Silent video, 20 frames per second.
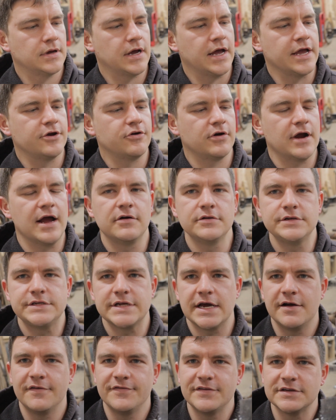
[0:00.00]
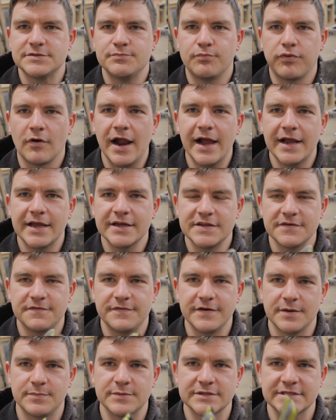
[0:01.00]
I ground down this bracket to
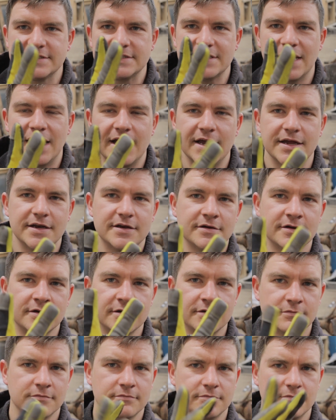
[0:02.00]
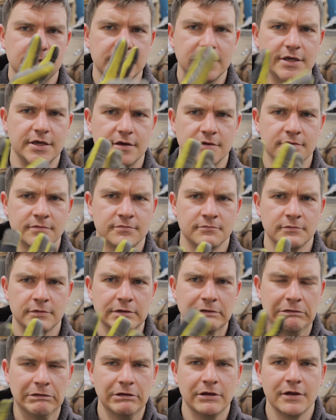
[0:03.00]
fit up inside the,
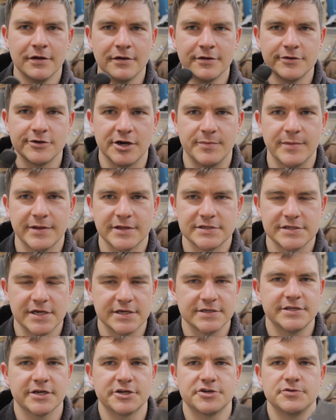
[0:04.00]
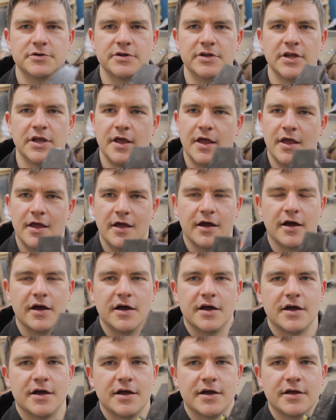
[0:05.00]
trying to make this not sexual.
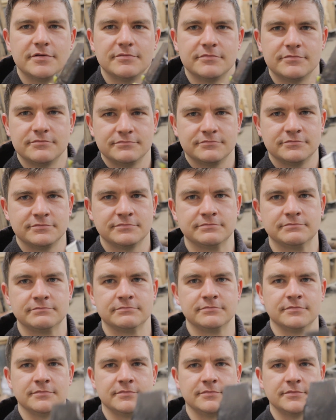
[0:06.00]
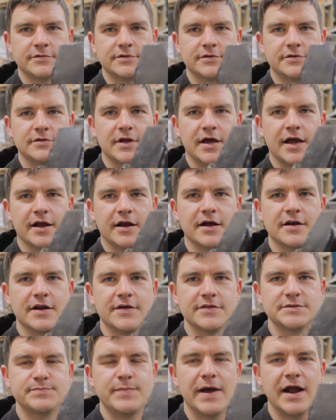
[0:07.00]
I ground
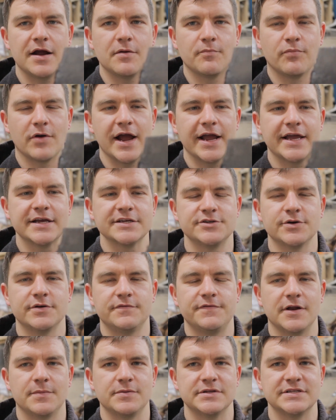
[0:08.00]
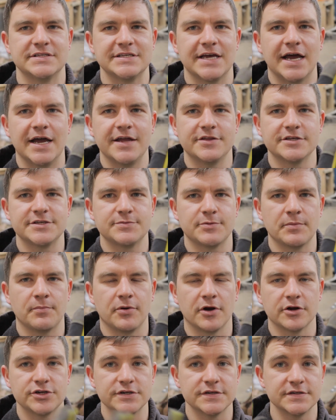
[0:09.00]
down this bracket so it would fit up inside the spring
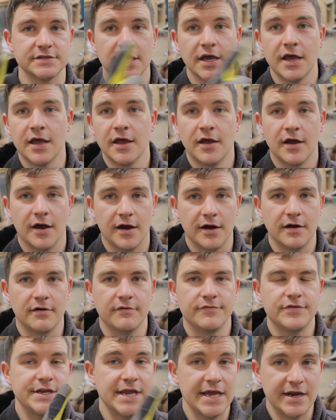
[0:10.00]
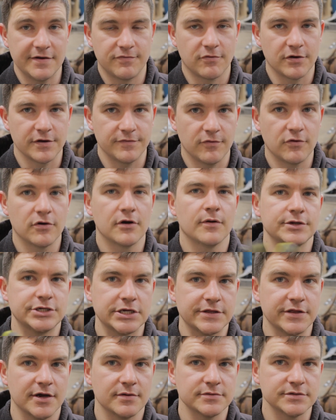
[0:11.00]
perches of the Dana 44, which
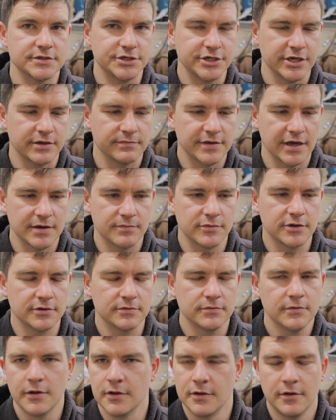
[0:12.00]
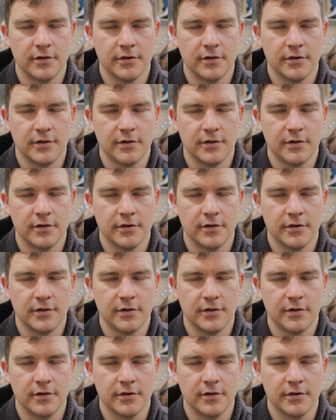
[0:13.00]
I thought was a GM 10 bolt.